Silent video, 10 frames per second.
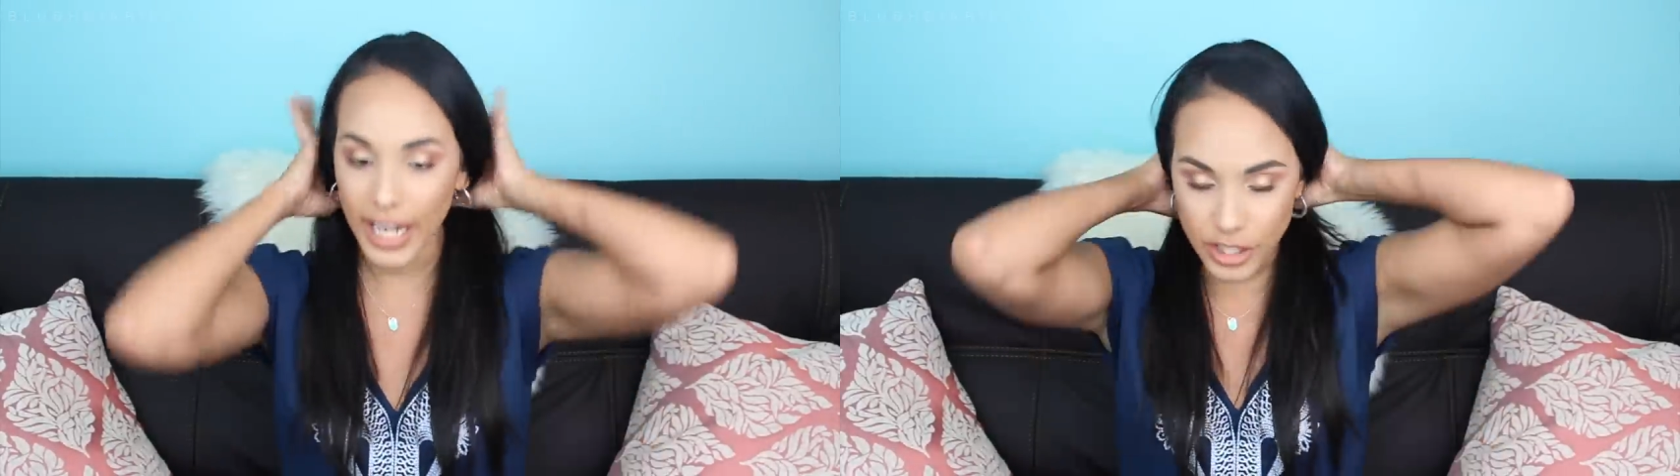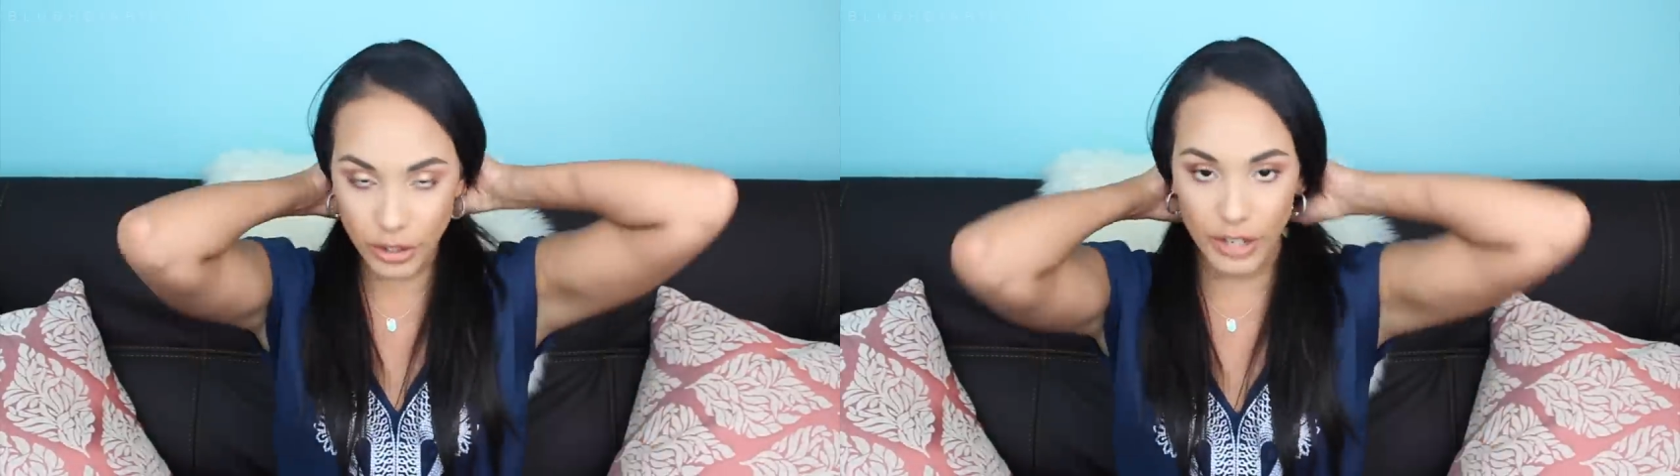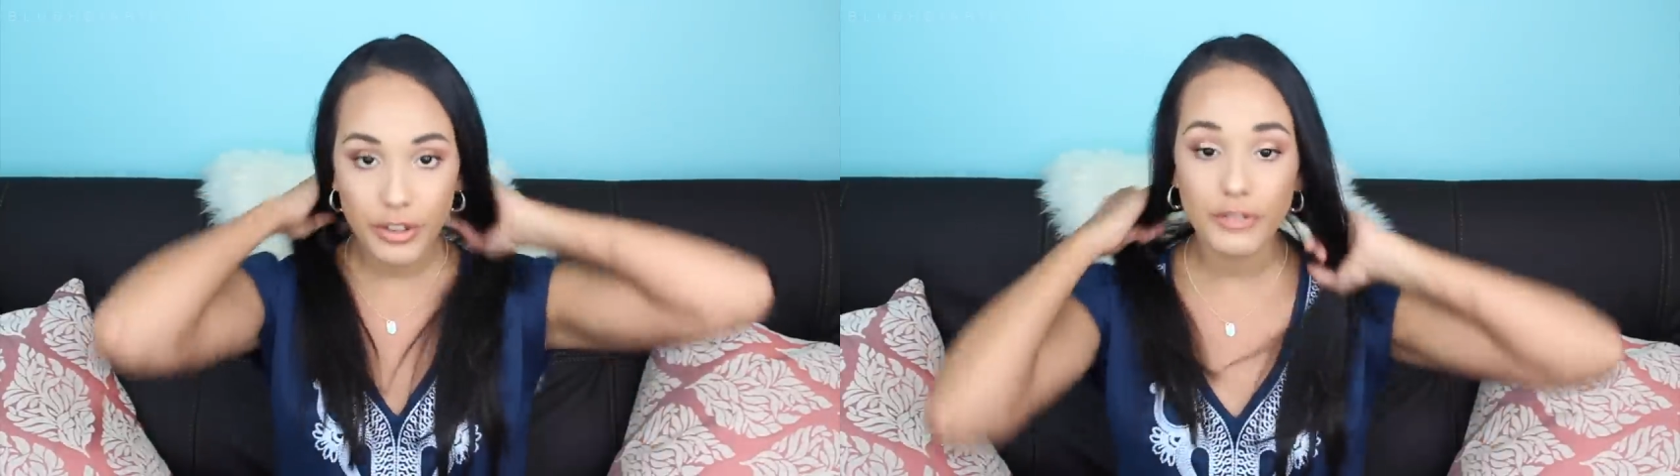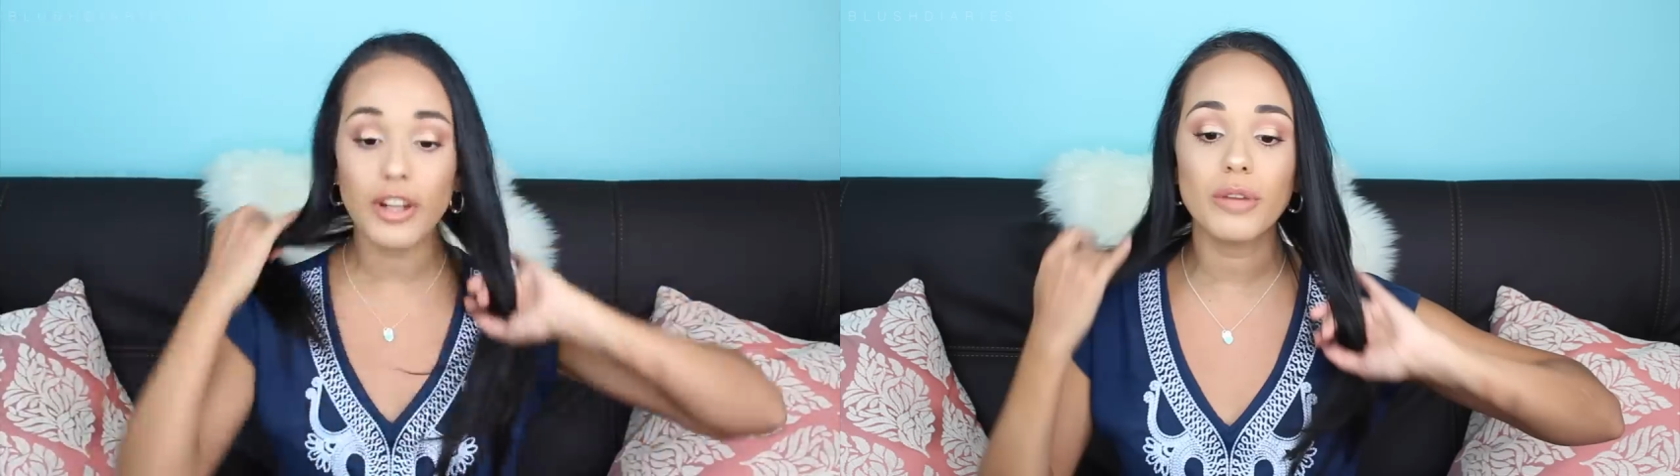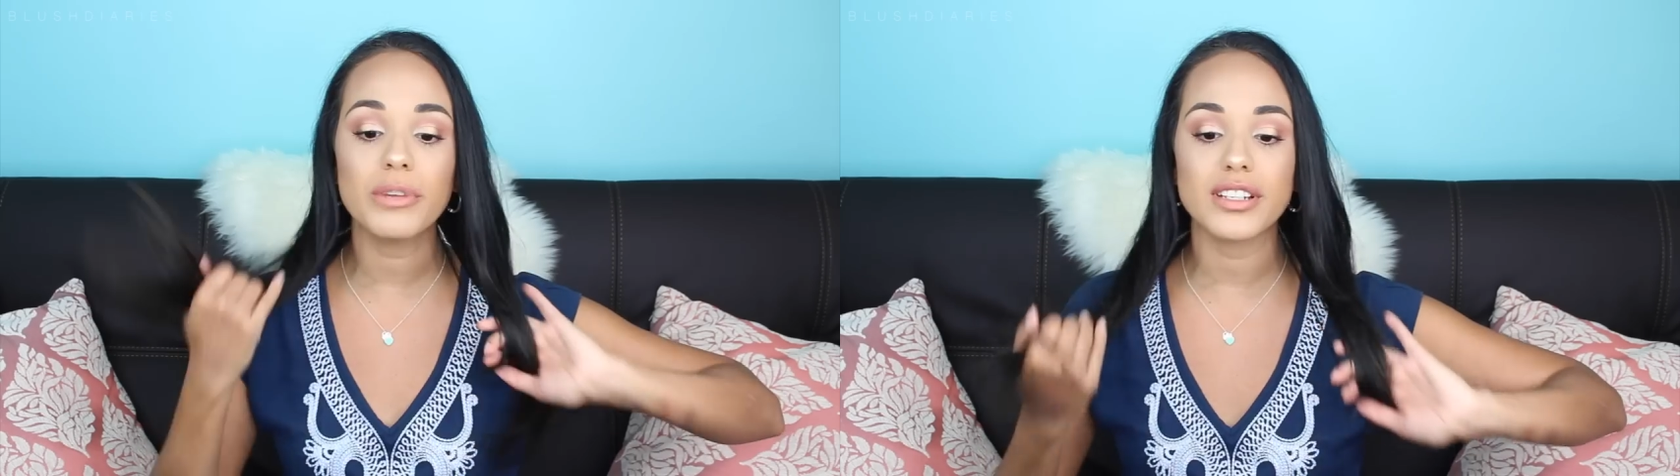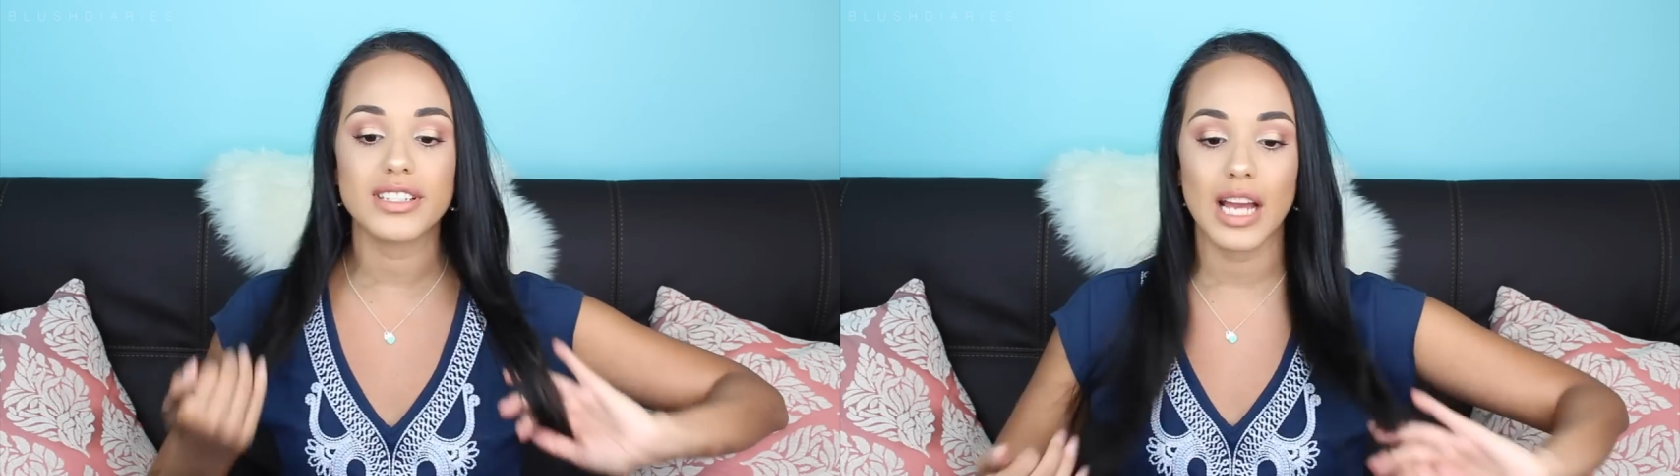and if you follow me on